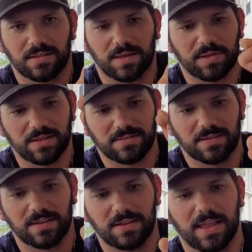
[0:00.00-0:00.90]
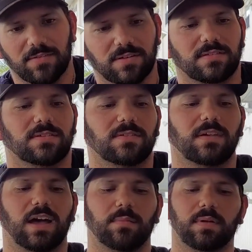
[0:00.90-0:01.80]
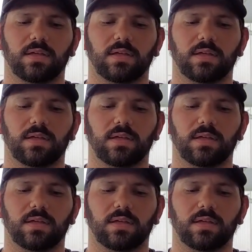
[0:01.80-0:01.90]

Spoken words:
I mean, that's hitting it every single time.